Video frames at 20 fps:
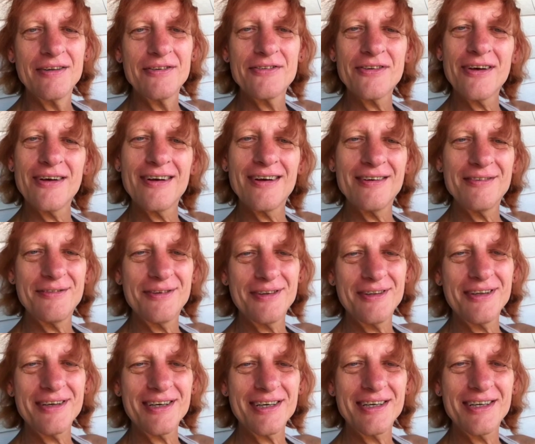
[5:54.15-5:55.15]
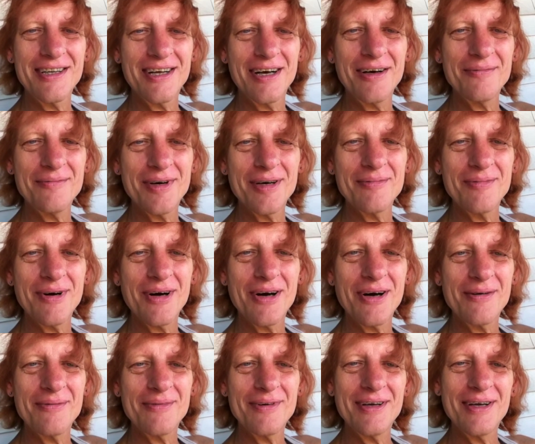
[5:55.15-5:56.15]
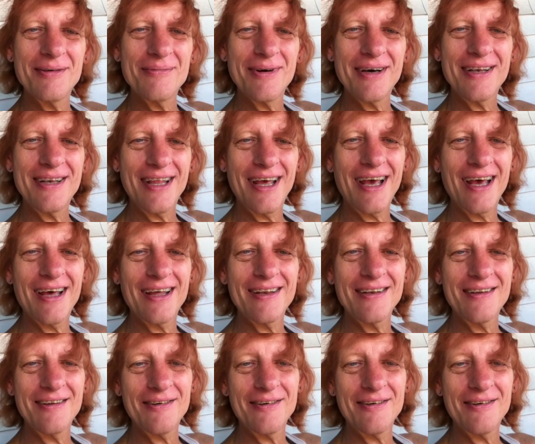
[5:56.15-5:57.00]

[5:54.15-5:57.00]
Sir, if you look at, up my mom and my dad,